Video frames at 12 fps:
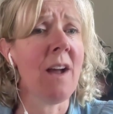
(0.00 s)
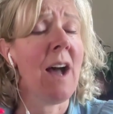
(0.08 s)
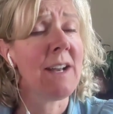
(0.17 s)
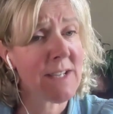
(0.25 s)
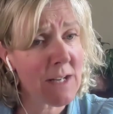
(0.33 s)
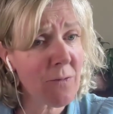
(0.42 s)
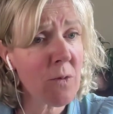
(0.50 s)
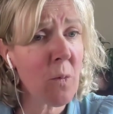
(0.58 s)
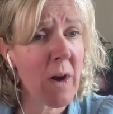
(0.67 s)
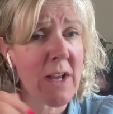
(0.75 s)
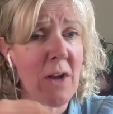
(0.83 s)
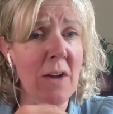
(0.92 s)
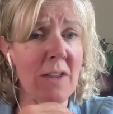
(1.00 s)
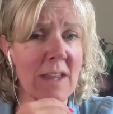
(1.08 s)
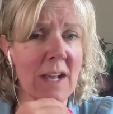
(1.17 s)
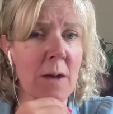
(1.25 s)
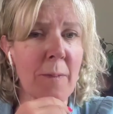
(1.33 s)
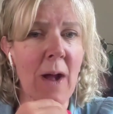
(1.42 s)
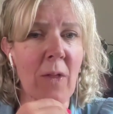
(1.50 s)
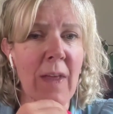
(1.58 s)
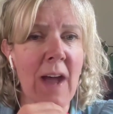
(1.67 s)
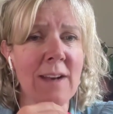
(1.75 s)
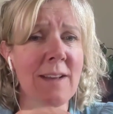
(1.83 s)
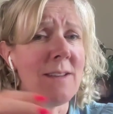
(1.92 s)
A different way you could think about
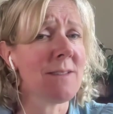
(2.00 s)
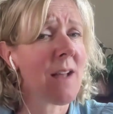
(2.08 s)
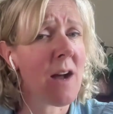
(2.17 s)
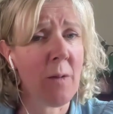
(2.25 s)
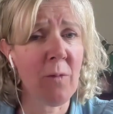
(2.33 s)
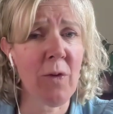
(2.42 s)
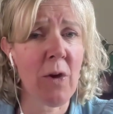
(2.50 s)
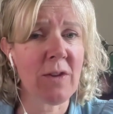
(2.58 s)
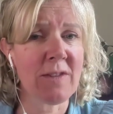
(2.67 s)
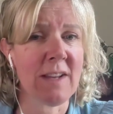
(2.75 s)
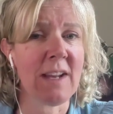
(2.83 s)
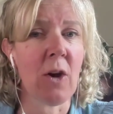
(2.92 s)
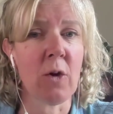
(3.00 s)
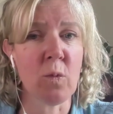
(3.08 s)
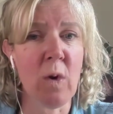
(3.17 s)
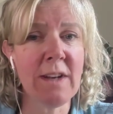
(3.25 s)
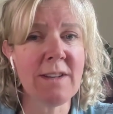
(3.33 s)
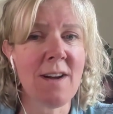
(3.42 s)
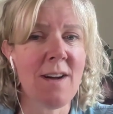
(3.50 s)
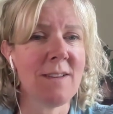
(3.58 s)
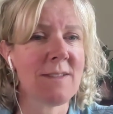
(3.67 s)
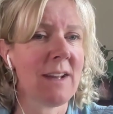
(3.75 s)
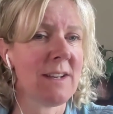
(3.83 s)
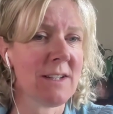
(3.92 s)
that is, I'm focusing on one
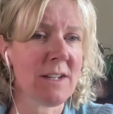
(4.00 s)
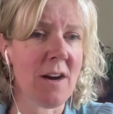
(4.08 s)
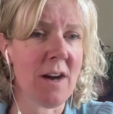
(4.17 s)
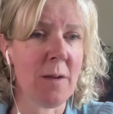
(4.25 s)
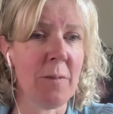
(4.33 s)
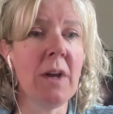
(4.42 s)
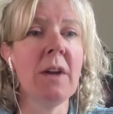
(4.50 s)
task at a time,